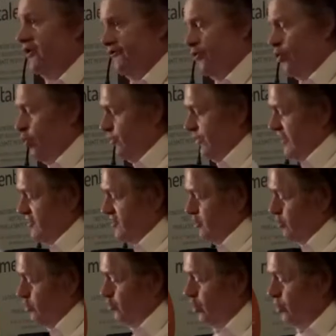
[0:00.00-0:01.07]
for these
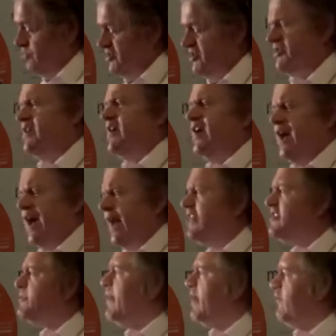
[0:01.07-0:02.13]
two groups, and
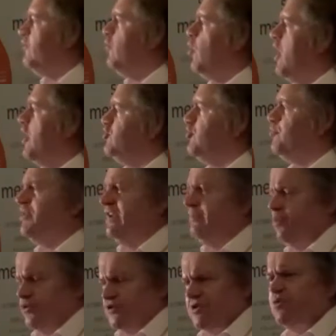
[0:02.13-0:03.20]
it's about 400
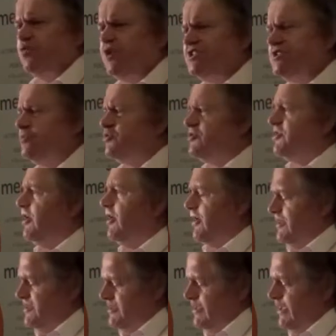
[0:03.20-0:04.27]
people, so a reasonable
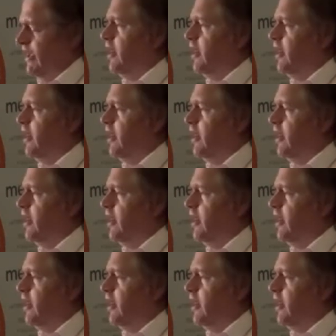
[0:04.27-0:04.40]
size